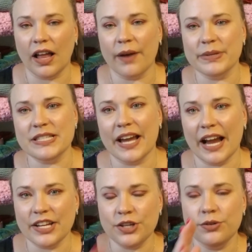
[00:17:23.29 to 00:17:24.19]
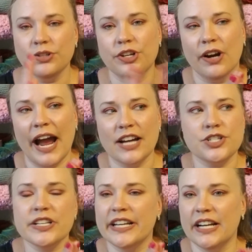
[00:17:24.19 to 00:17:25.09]
I would say you're
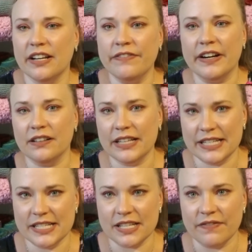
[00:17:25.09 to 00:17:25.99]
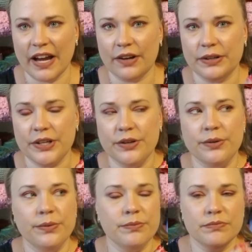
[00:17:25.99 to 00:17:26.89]
actually getting a fairly decent
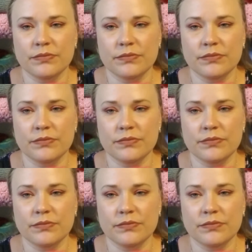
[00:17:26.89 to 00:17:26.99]
value.